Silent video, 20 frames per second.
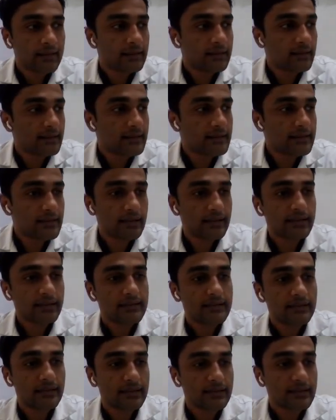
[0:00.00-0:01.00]
This
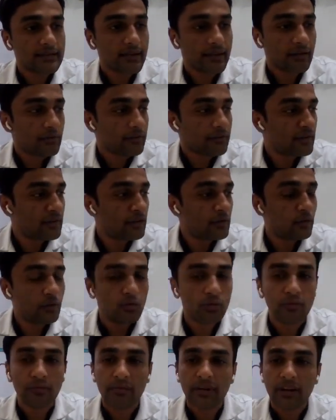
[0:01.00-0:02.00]
is a set of new
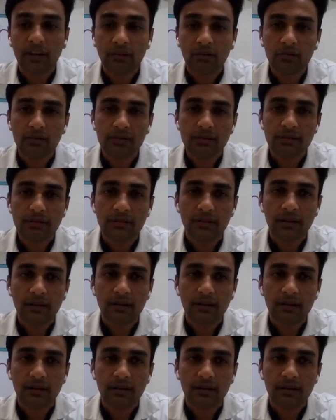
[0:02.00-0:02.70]
videos,